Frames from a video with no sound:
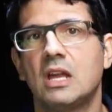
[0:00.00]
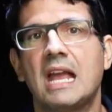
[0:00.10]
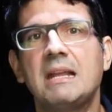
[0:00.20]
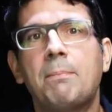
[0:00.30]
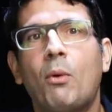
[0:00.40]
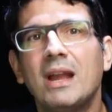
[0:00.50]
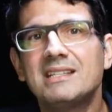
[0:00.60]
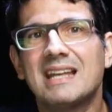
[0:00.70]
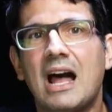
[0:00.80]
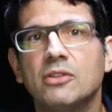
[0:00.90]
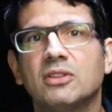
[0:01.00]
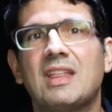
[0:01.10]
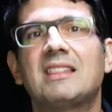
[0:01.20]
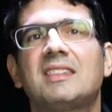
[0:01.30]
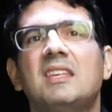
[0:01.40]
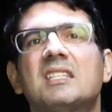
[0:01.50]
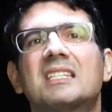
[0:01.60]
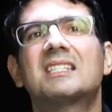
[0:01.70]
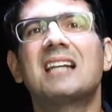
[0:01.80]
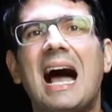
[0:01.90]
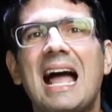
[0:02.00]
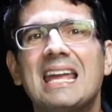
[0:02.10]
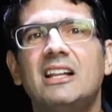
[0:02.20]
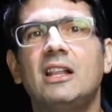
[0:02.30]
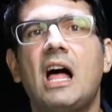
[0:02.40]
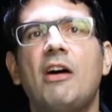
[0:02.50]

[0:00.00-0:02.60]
And he points out that the style